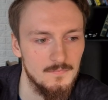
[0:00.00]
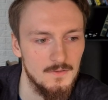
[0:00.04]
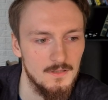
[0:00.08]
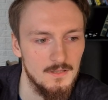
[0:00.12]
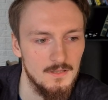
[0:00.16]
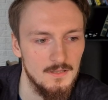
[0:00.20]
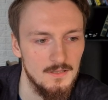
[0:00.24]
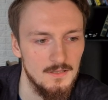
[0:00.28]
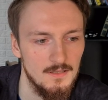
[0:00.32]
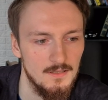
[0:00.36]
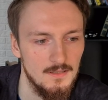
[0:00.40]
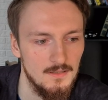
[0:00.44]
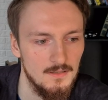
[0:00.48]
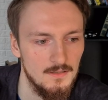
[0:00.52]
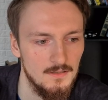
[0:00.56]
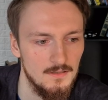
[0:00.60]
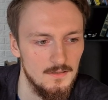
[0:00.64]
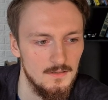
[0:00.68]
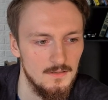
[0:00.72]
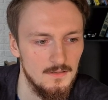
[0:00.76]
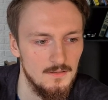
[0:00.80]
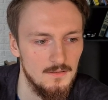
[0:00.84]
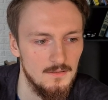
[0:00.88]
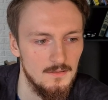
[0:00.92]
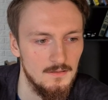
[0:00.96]

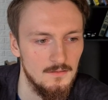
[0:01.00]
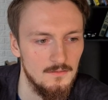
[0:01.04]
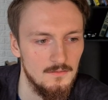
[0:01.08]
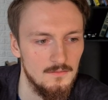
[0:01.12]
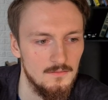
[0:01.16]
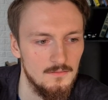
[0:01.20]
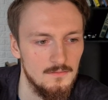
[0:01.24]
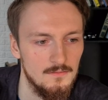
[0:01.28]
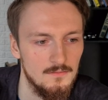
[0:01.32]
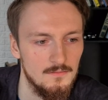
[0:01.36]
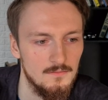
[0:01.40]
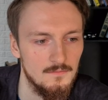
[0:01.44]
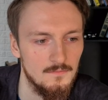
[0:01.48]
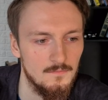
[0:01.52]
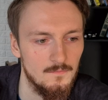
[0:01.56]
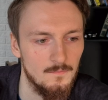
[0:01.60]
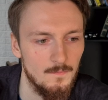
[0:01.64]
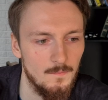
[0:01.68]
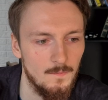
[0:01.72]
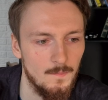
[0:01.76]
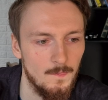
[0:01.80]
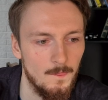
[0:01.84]
[no speech]